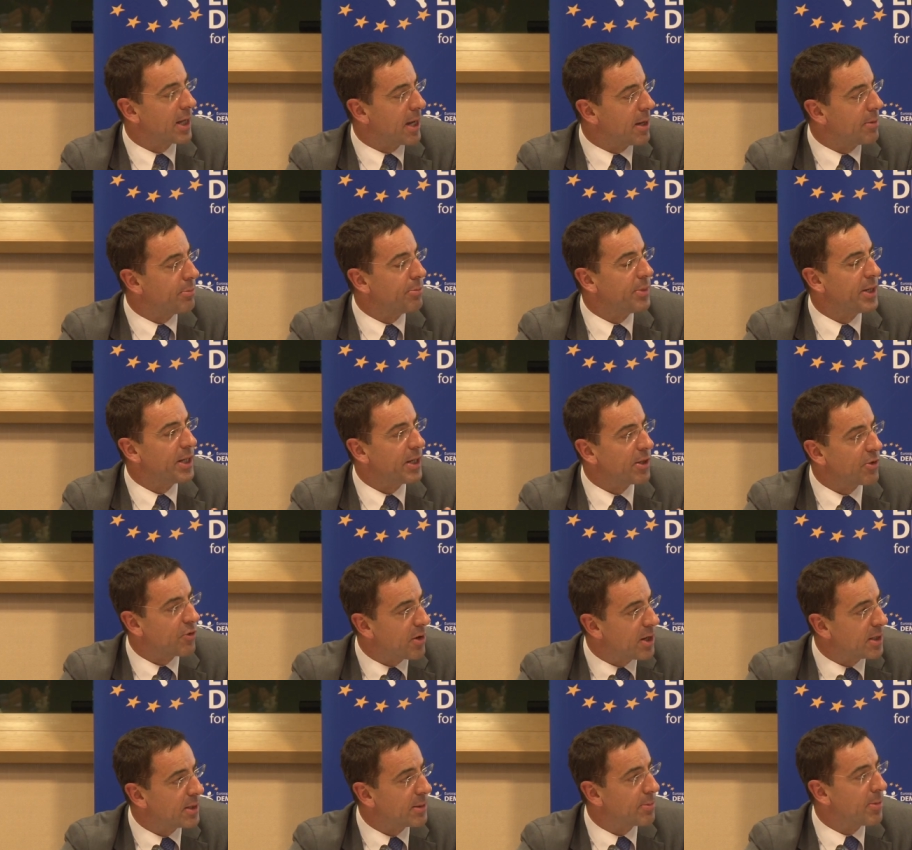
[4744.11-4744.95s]
and being
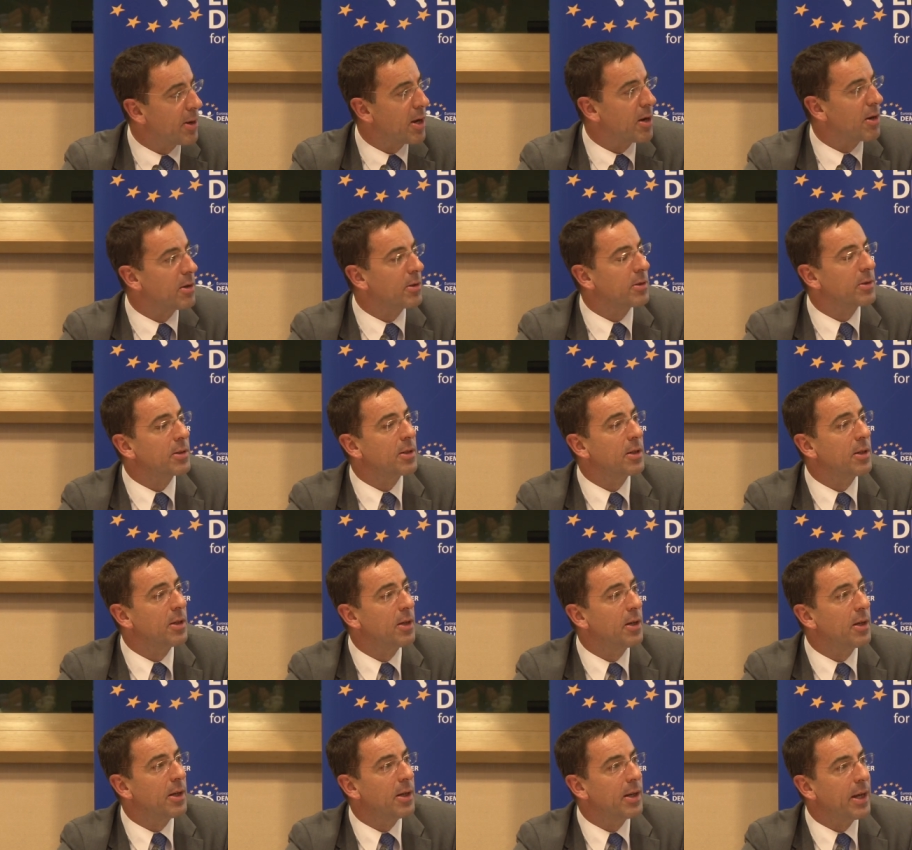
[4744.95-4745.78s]
transparent
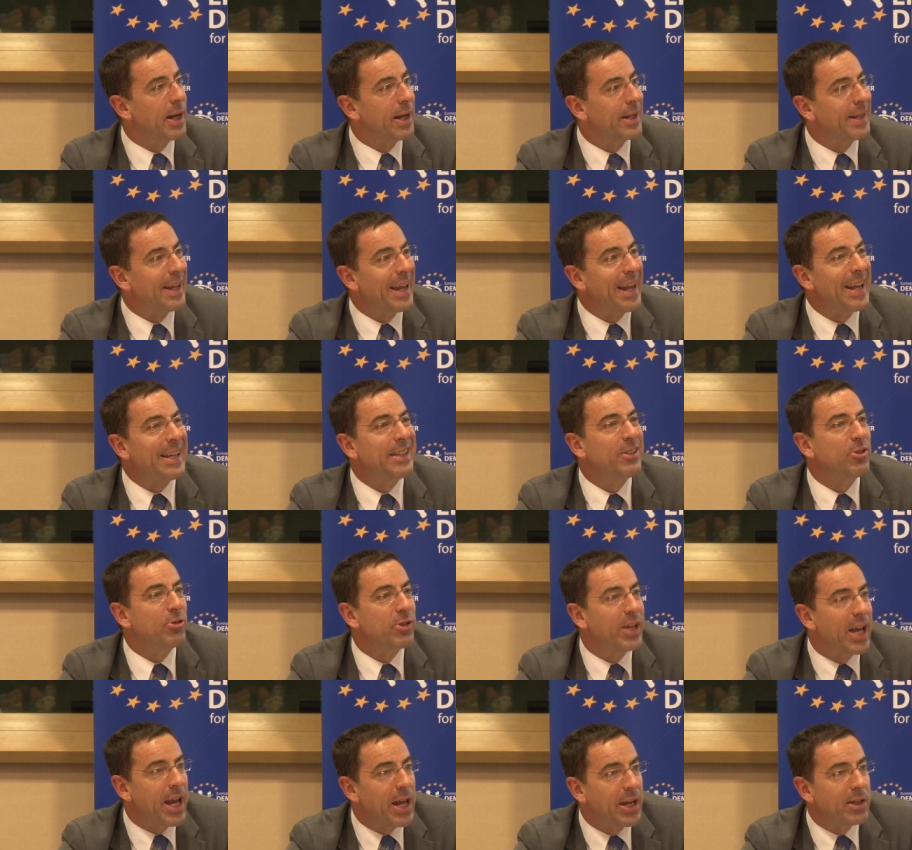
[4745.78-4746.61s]
and
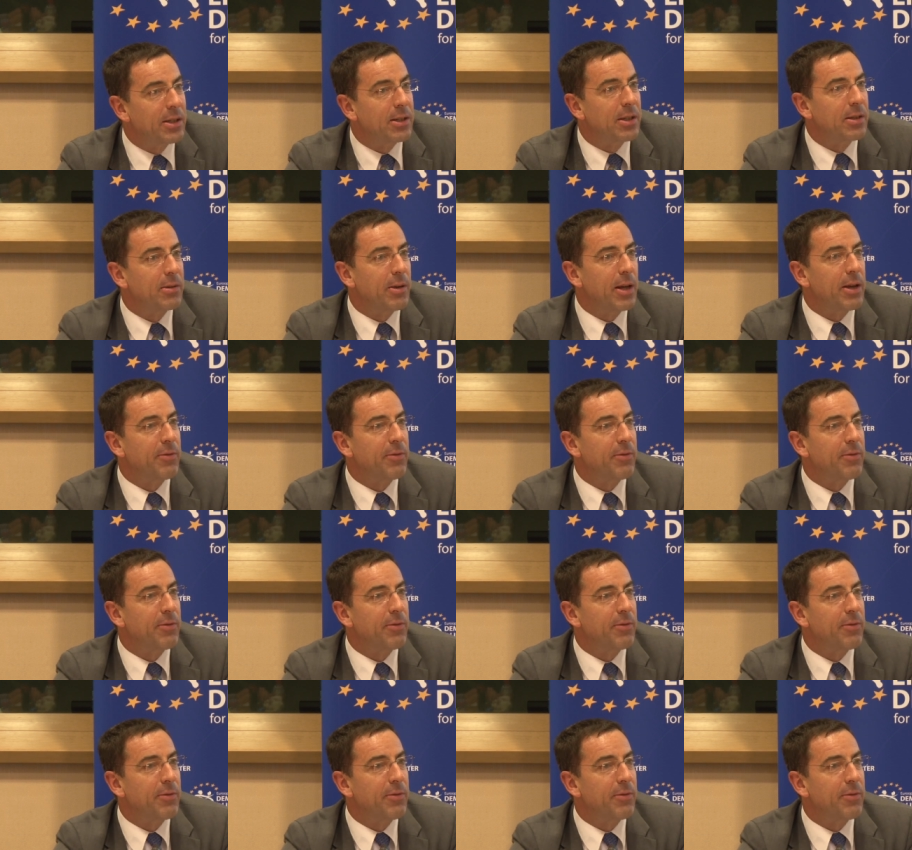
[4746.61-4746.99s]
educating,